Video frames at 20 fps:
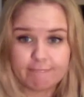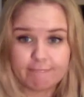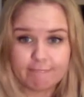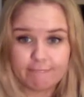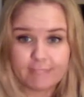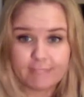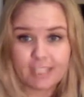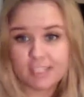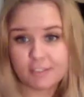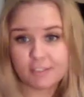
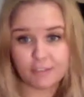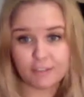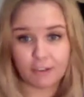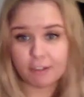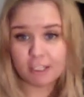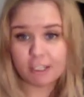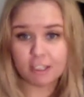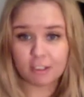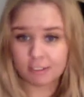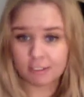It's very
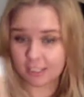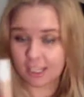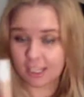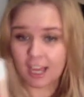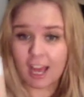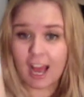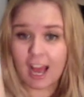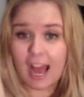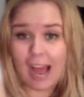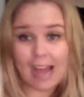good,
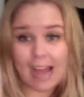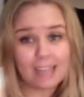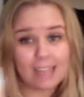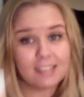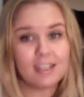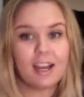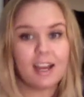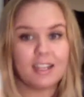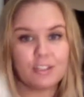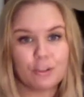and
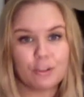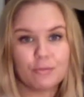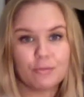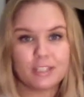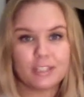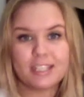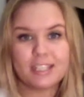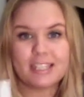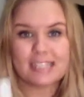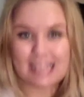I don't
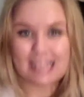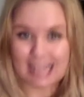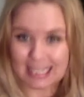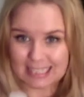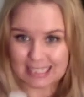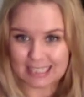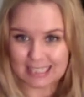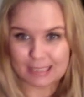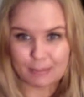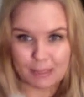think it's
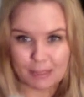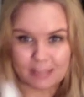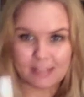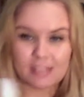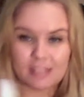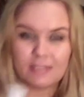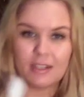that expensive.